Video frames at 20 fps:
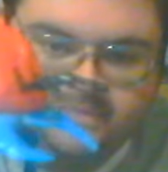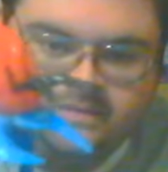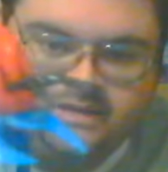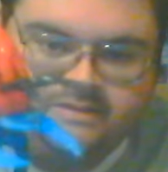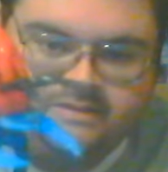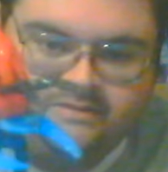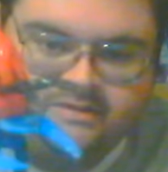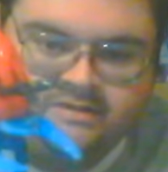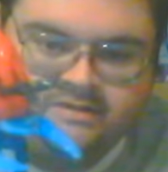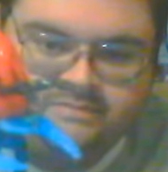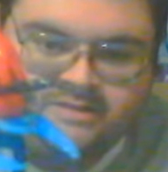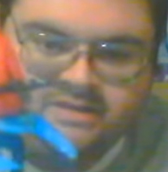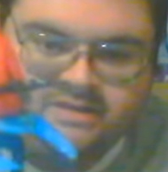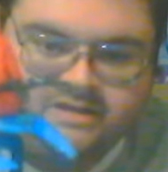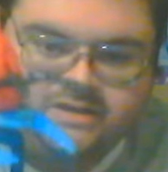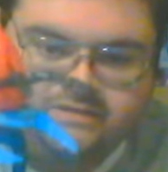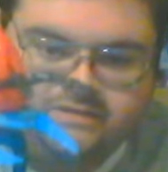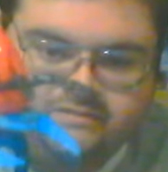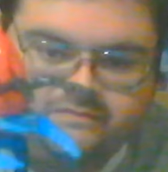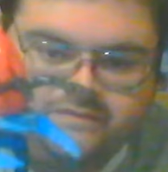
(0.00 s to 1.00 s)
A
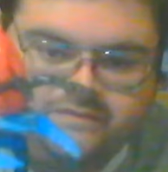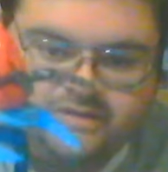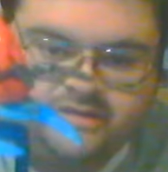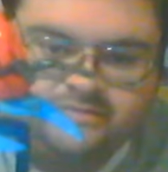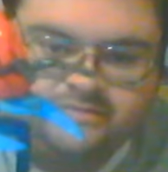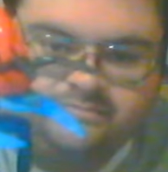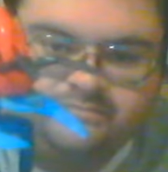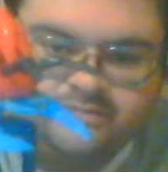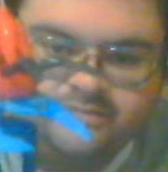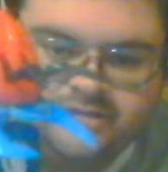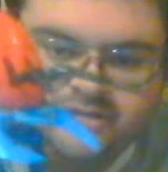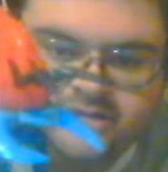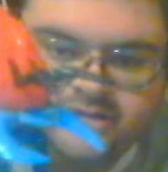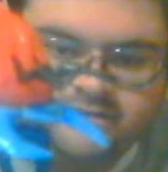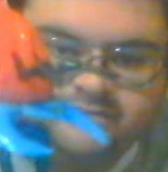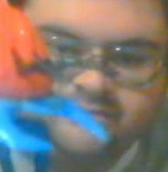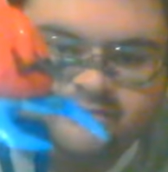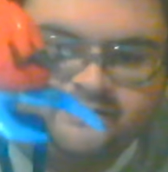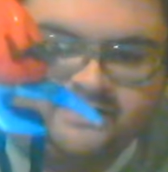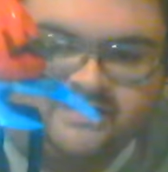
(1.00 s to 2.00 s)
lot of
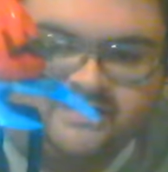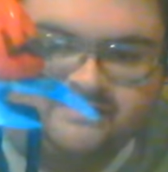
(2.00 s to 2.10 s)
collectors, and